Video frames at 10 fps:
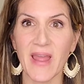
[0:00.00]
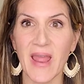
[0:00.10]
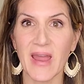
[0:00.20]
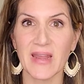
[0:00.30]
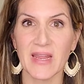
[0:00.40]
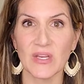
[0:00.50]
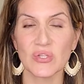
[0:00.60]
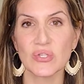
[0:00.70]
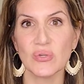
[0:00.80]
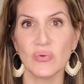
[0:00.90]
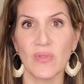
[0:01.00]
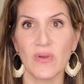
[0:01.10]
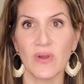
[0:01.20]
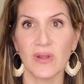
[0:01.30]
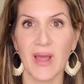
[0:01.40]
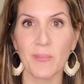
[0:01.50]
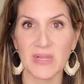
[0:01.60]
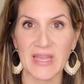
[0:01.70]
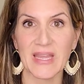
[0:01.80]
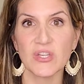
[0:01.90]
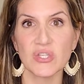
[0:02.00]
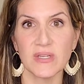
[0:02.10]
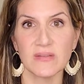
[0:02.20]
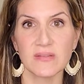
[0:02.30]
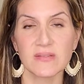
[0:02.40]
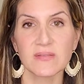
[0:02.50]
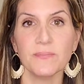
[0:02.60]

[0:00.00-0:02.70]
adding to the complications.